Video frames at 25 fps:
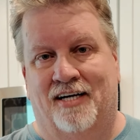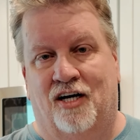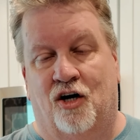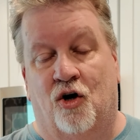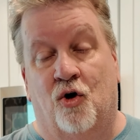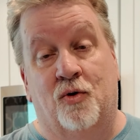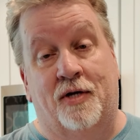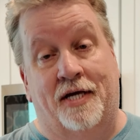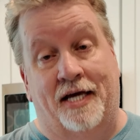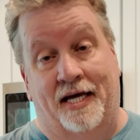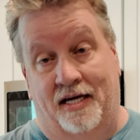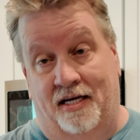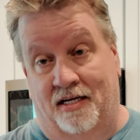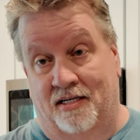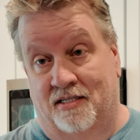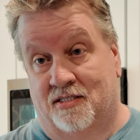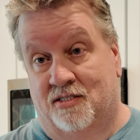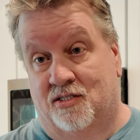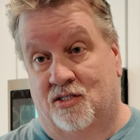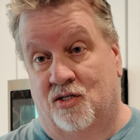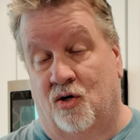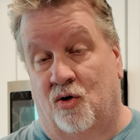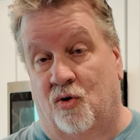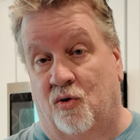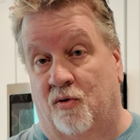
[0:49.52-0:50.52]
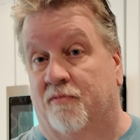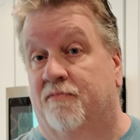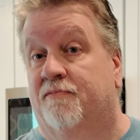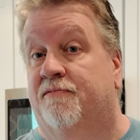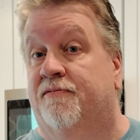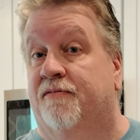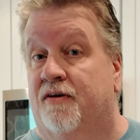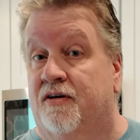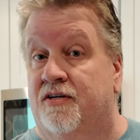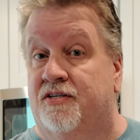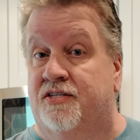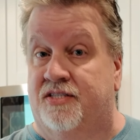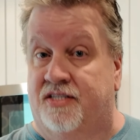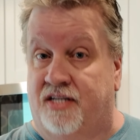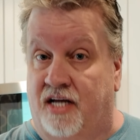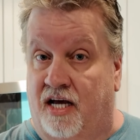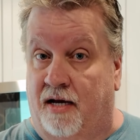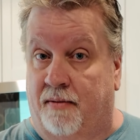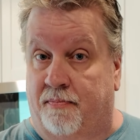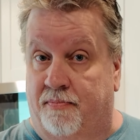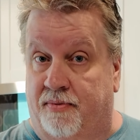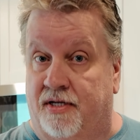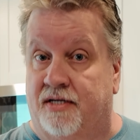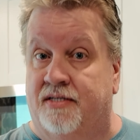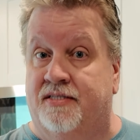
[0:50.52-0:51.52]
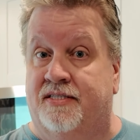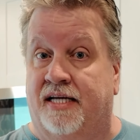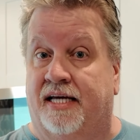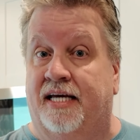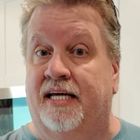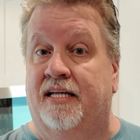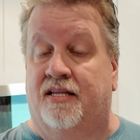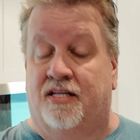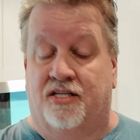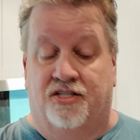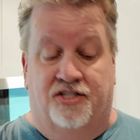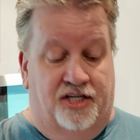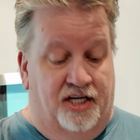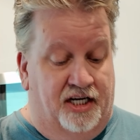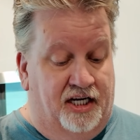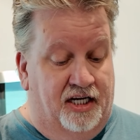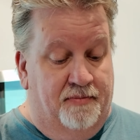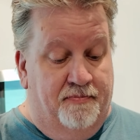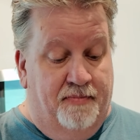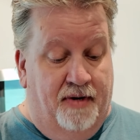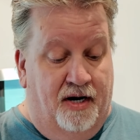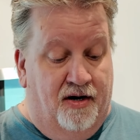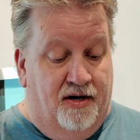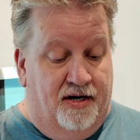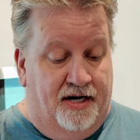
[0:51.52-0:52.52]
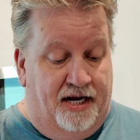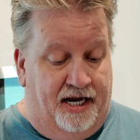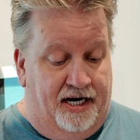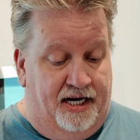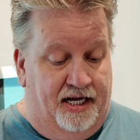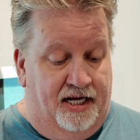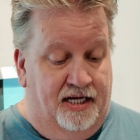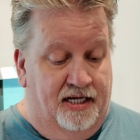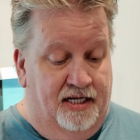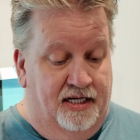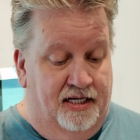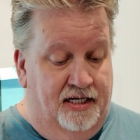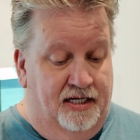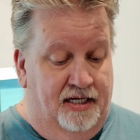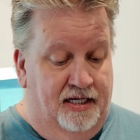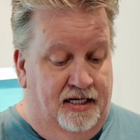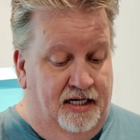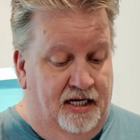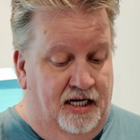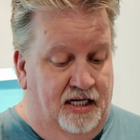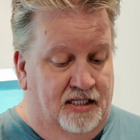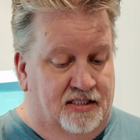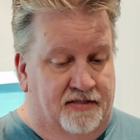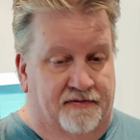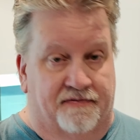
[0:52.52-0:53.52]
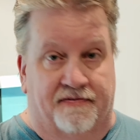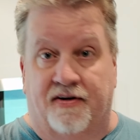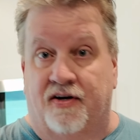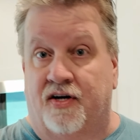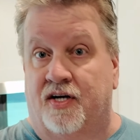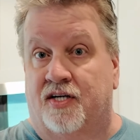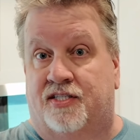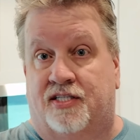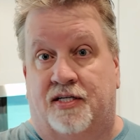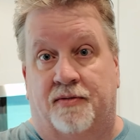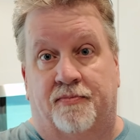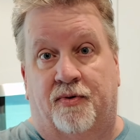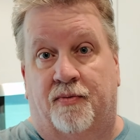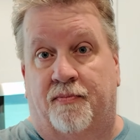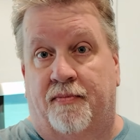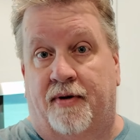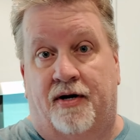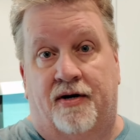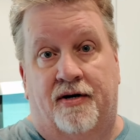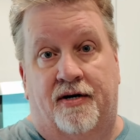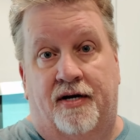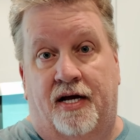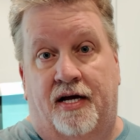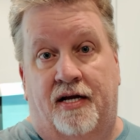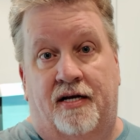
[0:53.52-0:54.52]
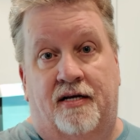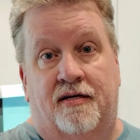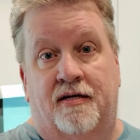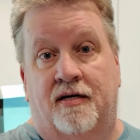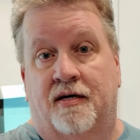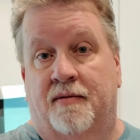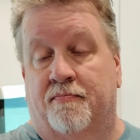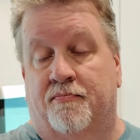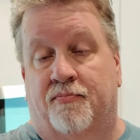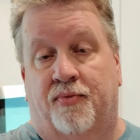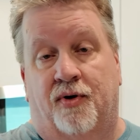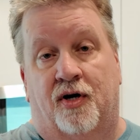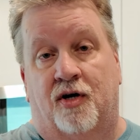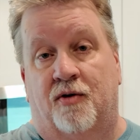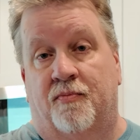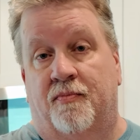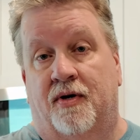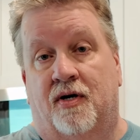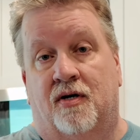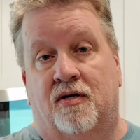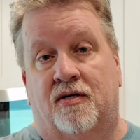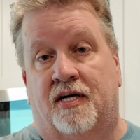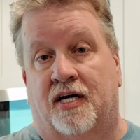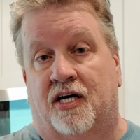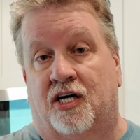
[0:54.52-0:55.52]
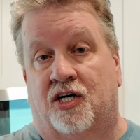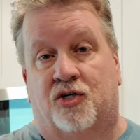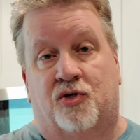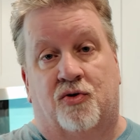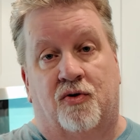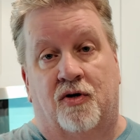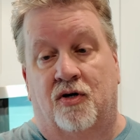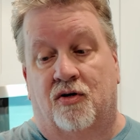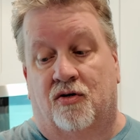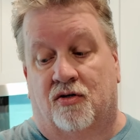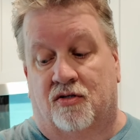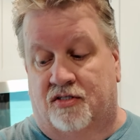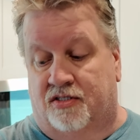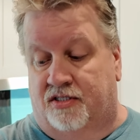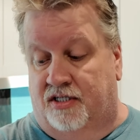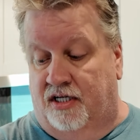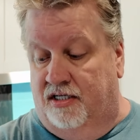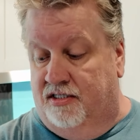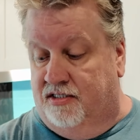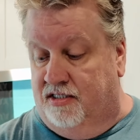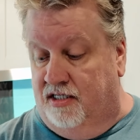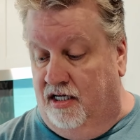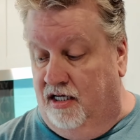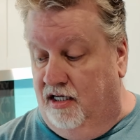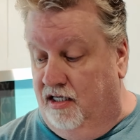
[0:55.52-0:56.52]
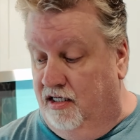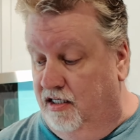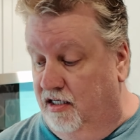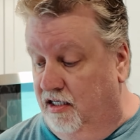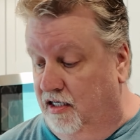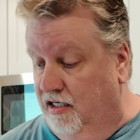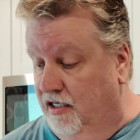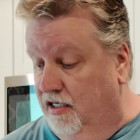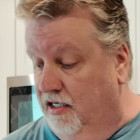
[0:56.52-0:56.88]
Okay, so first step is to get the chicken marinating. It's a very simple marinade, buttermilk and Creole seasoning.